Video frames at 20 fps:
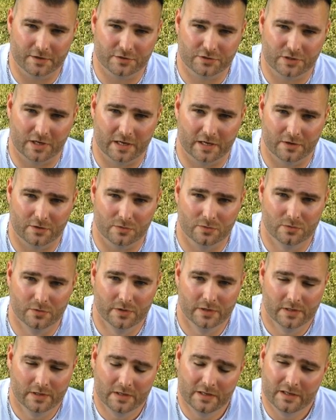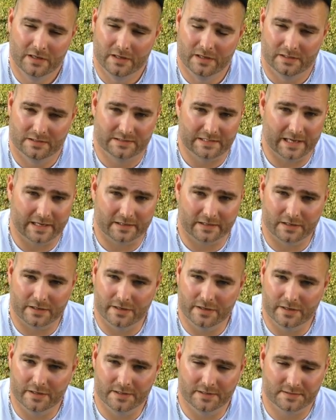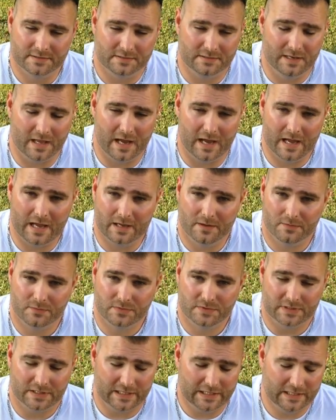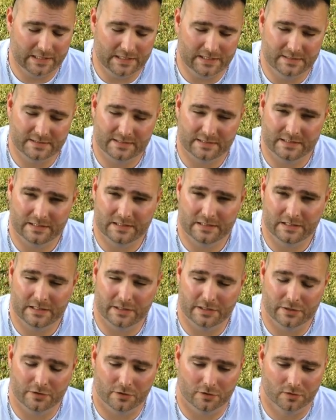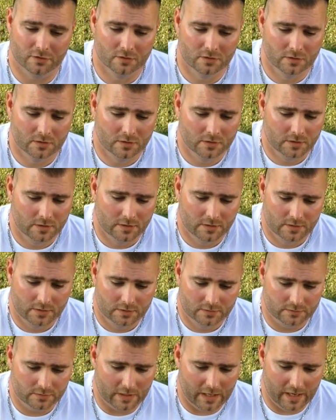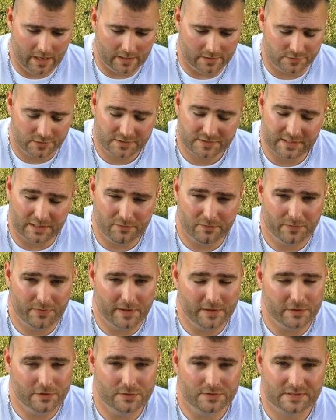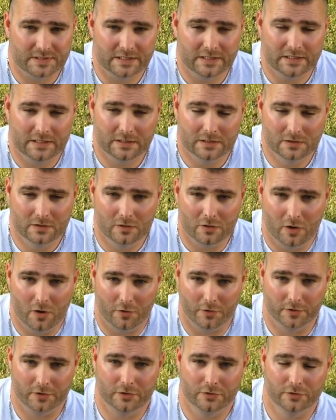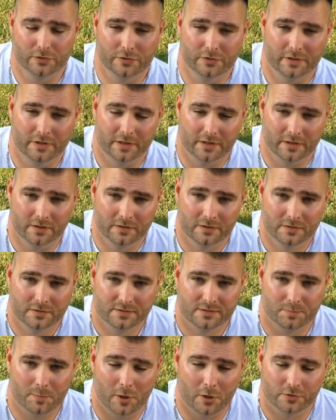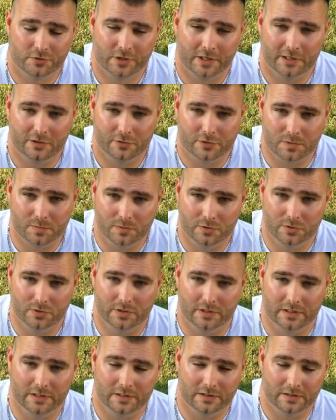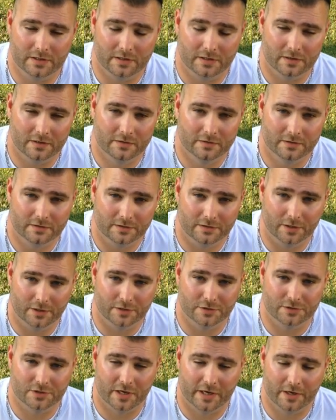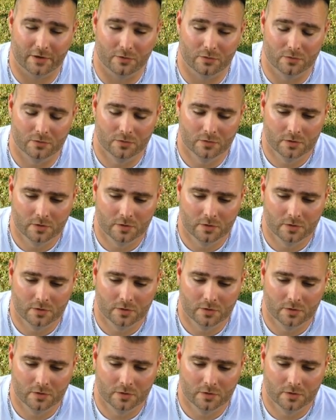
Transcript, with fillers: his channel, he's got guns, knives, EDC gear, uh, just everything you see on a good uh, small channel community uh, gun channel.